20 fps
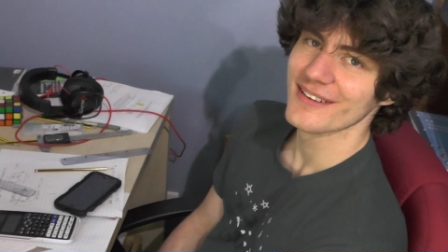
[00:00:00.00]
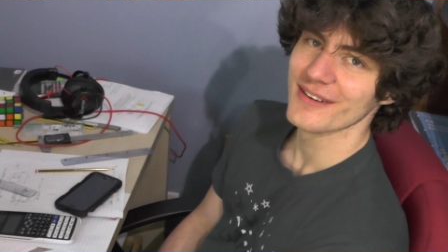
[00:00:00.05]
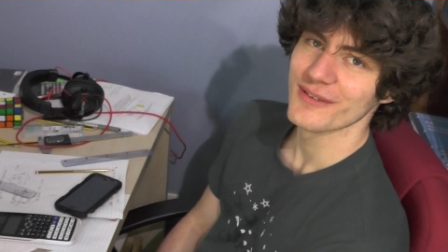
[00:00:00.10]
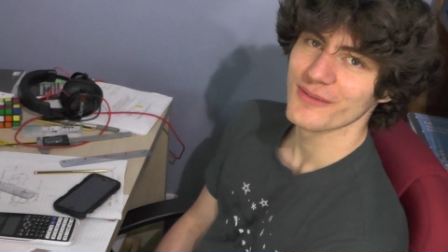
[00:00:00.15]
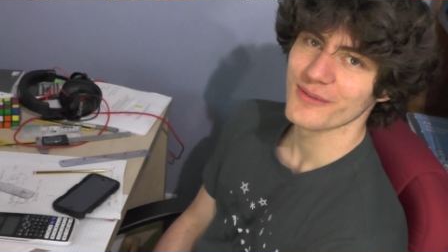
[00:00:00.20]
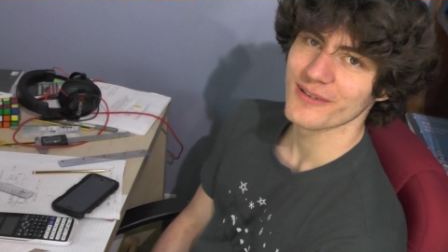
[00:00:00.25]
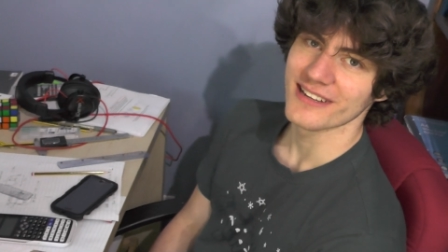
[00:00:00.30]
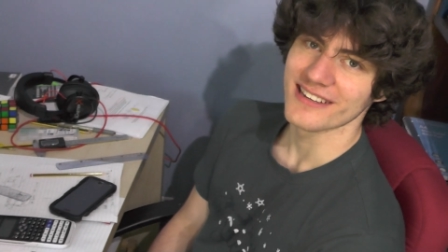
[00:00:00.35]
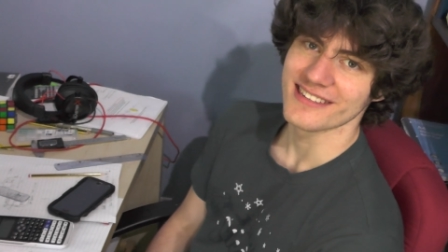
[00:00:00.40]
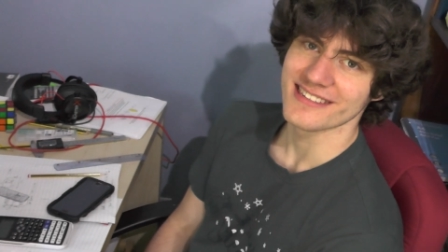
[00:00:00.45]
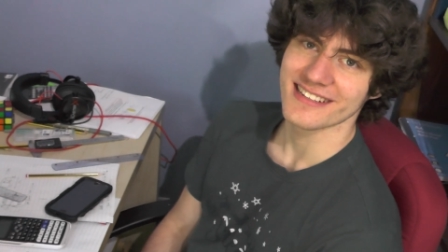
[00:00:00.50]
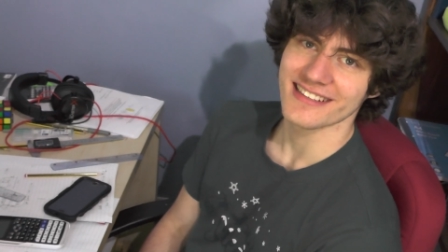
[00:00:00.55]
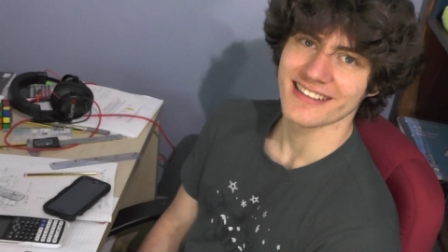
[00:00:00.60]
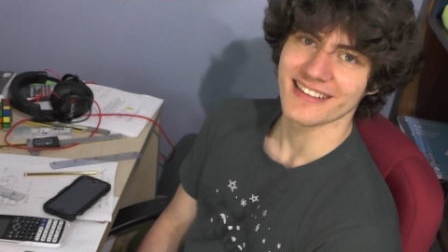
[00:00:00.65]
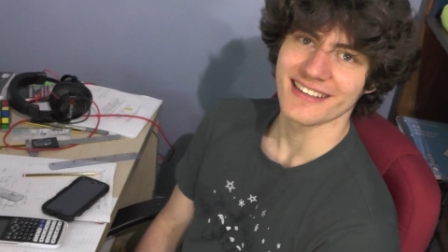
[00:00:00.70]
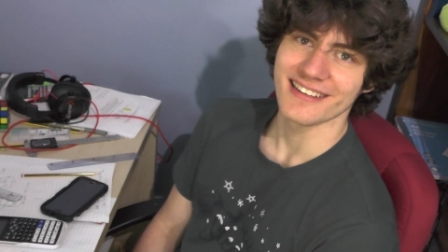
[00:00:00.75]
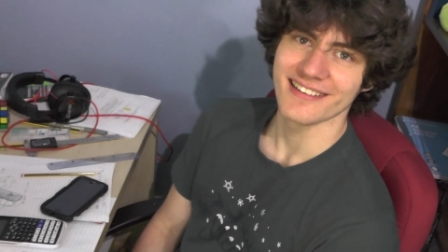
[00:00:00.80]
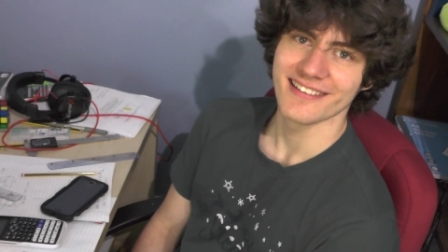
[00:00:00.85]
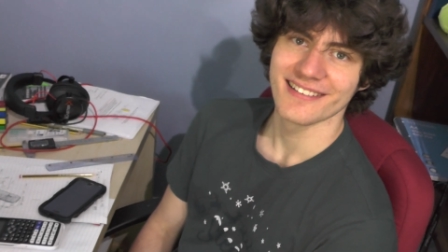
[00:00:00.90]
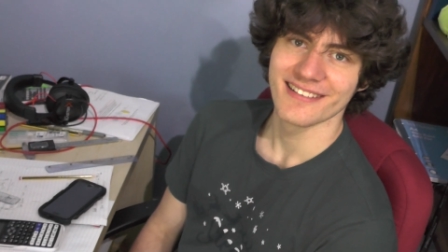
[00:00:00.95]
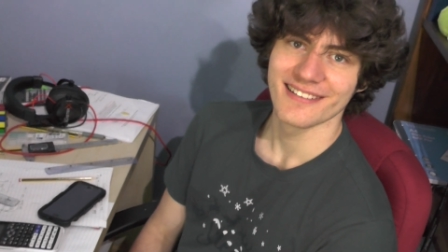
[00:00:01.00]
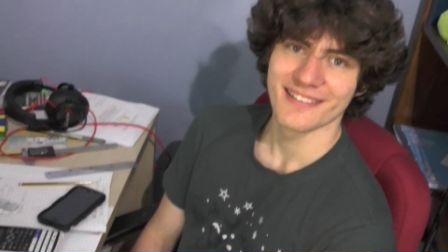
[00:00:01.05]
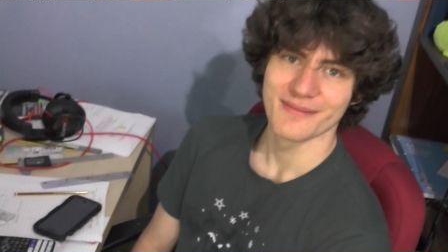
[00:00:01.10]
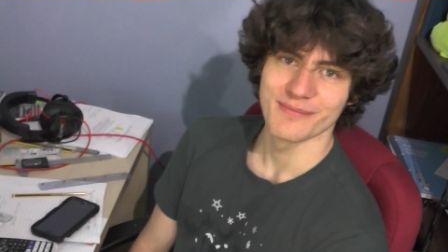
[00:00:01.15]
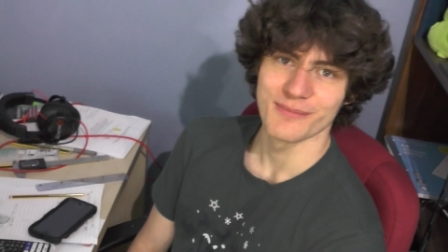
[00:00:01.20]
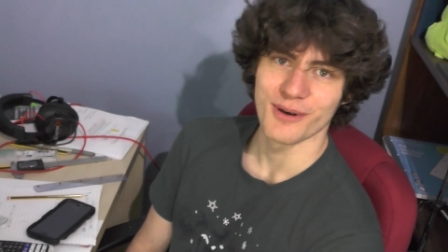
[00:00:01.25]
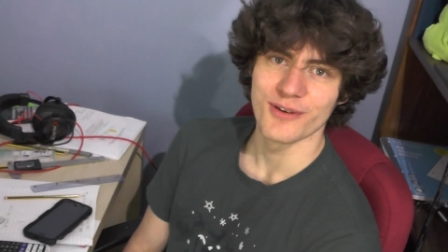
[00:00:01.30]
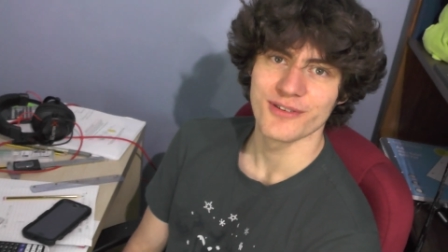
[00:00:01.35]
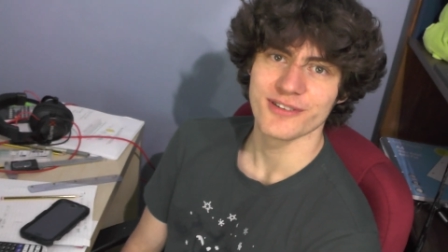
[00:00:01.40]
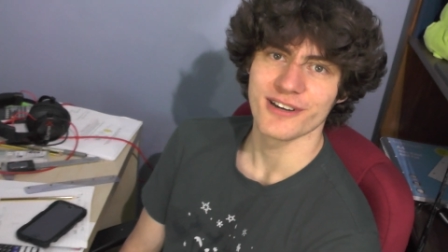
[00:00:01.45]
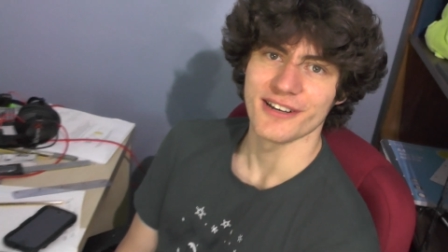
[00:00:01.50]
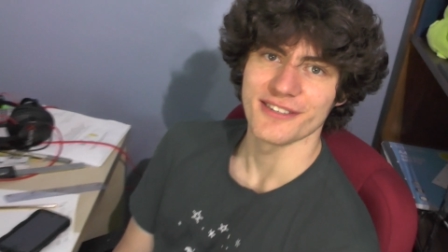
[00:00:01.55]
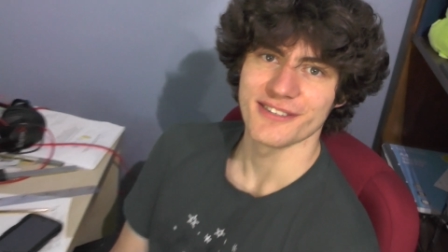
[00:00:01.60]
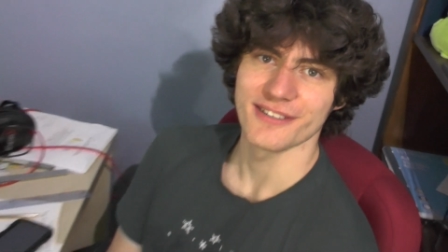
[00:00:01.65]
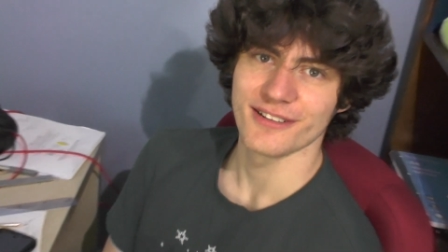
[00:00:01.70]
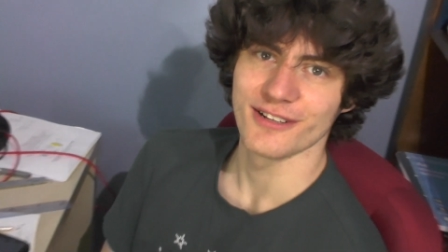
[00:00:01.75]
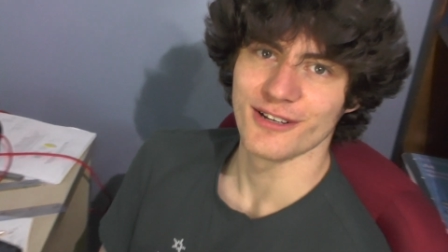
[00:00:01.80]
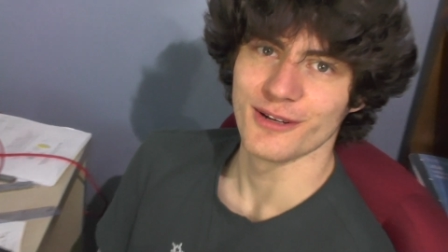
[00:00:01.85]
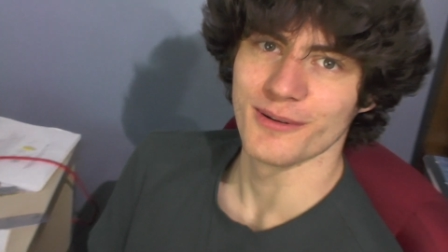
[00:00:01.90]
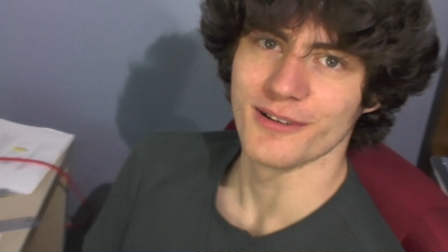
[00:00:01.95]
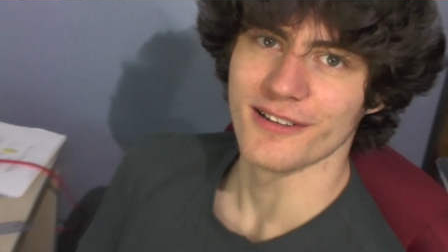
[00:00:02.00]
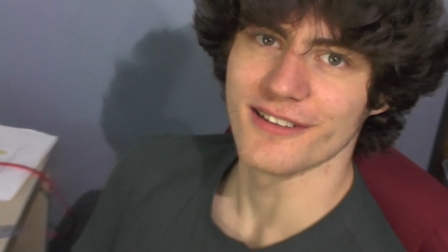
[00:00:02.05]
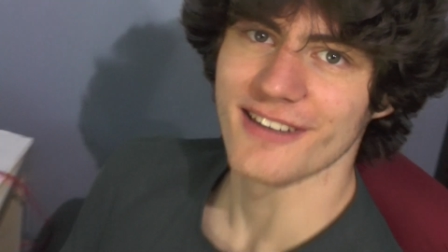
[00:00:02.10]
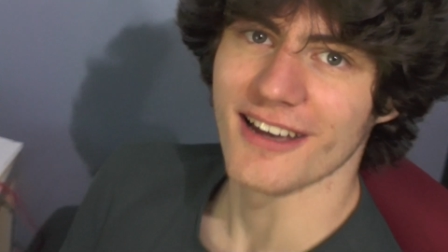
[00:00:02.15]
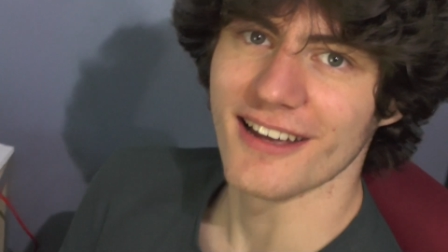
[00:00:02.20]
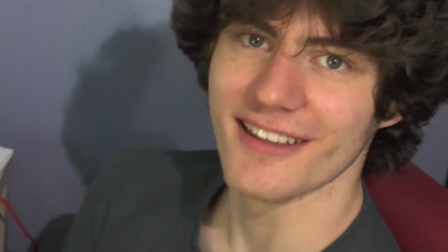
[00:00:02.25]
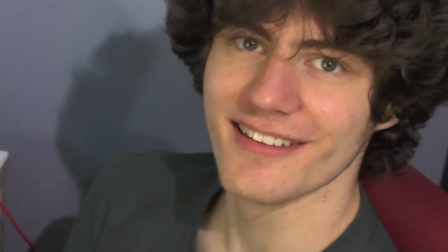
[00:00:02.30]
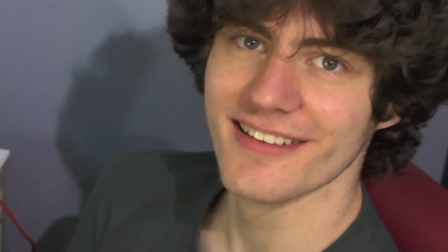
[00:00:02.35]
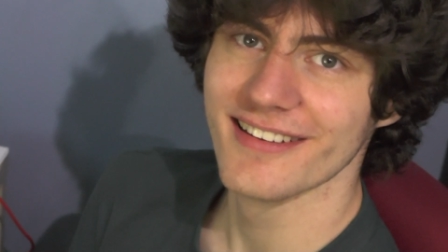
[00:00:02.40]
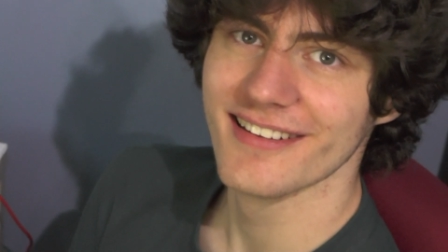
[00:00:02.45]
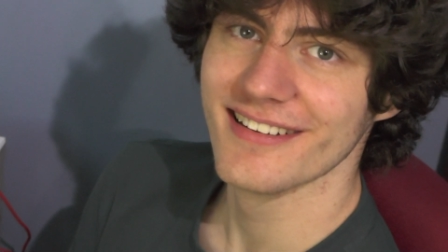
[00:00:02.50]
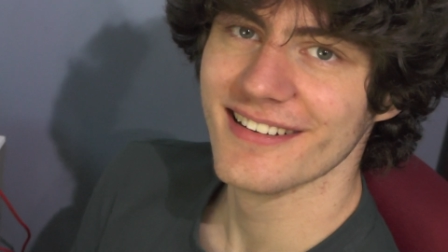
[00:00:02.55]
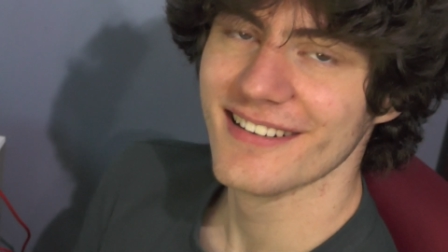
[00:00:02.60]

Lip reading: Realistically, most kinds of glue are done.